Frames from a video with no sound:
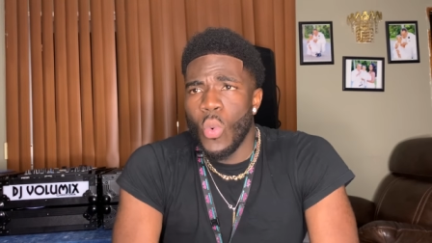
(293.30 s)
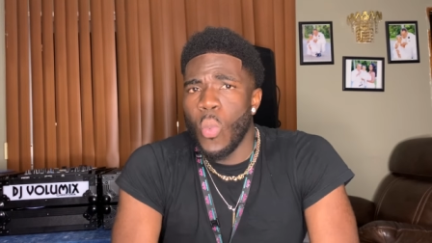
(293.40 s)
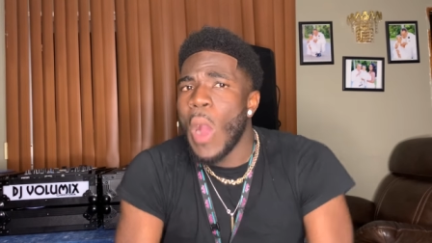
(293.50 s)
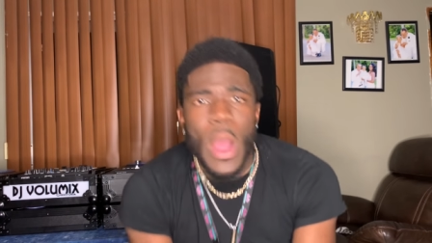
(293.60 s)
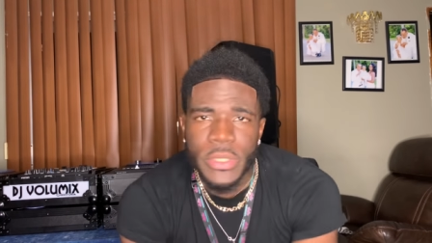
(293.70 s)

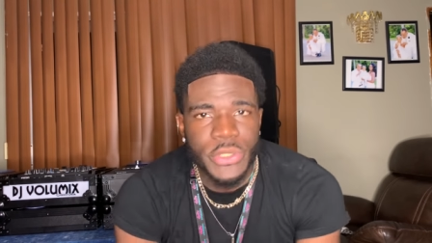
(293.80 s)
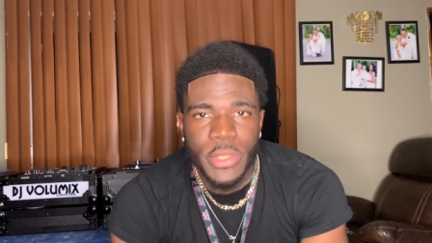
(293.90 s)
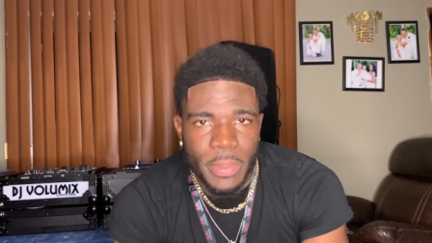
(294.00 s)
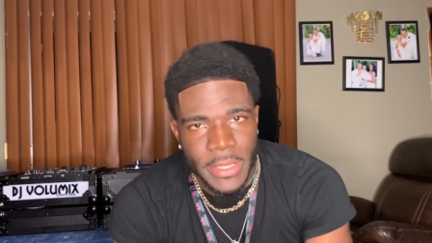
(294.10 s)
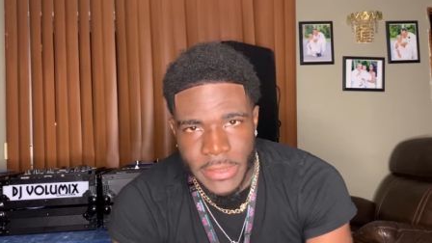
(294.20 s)
why was you
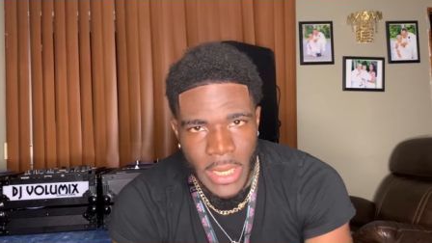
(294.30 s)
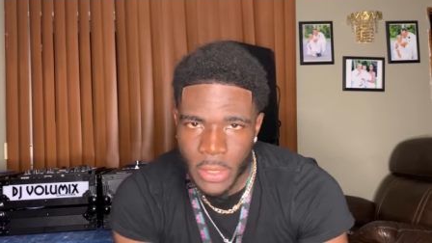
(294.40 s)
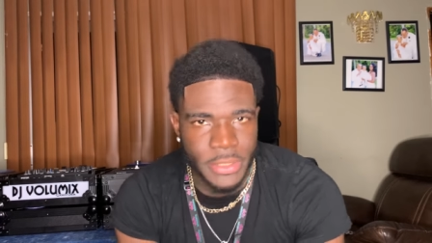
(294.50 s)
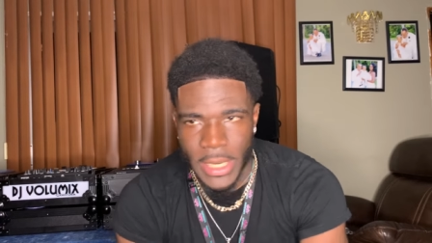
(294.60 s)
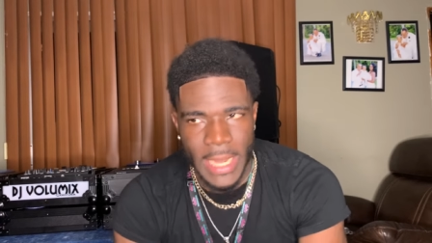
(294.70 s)
depressed? I know
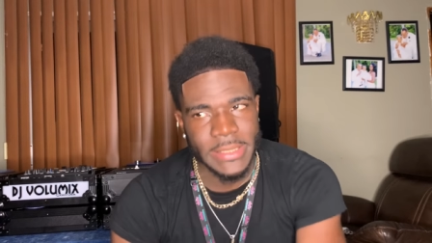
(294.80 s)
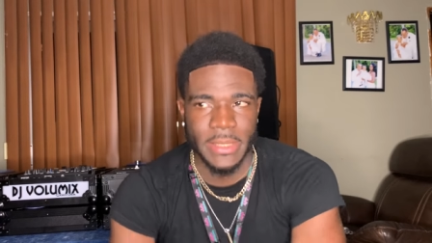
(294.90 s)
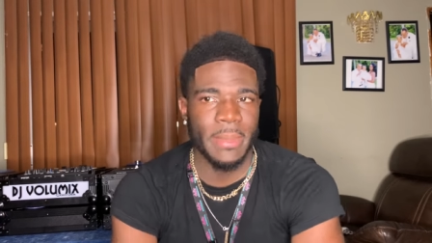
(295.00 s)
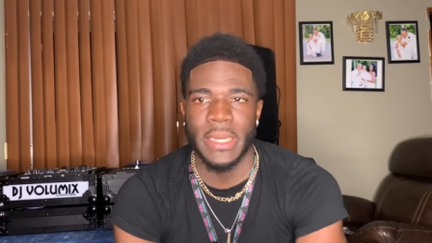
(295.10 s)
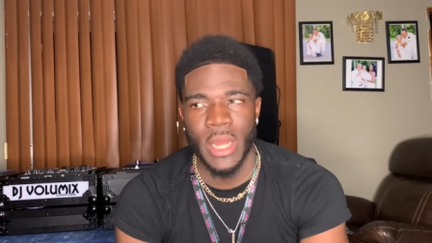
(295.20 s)
what y'all asking
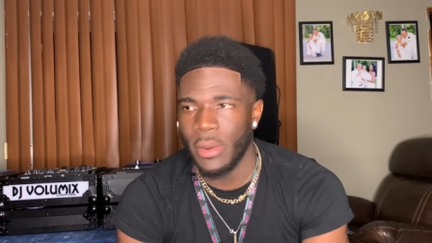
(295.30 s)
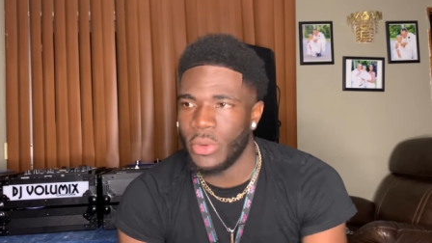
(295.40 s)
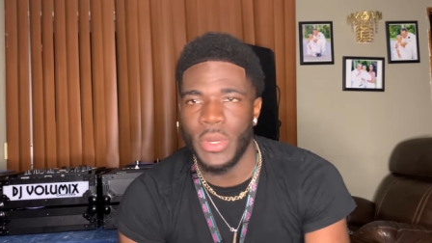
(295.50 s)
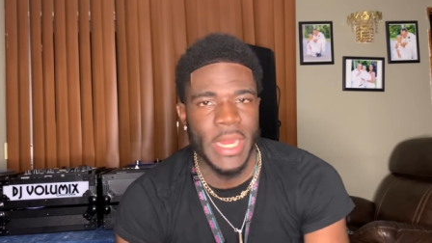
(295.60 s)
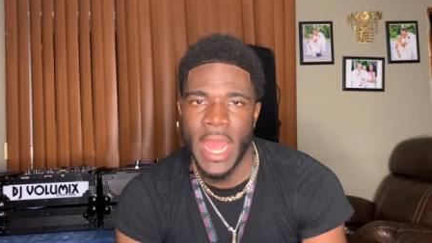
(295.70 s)
about. Y'all
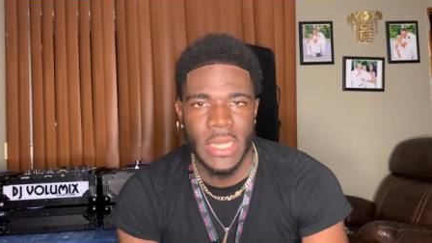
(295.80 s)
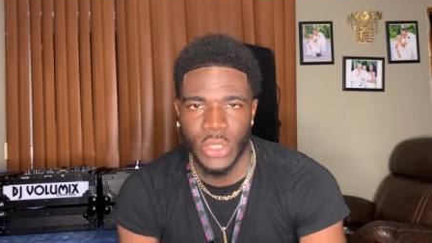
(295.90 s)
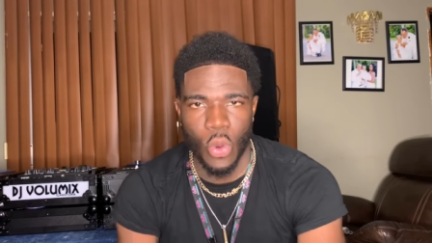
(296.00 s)
quit the ass.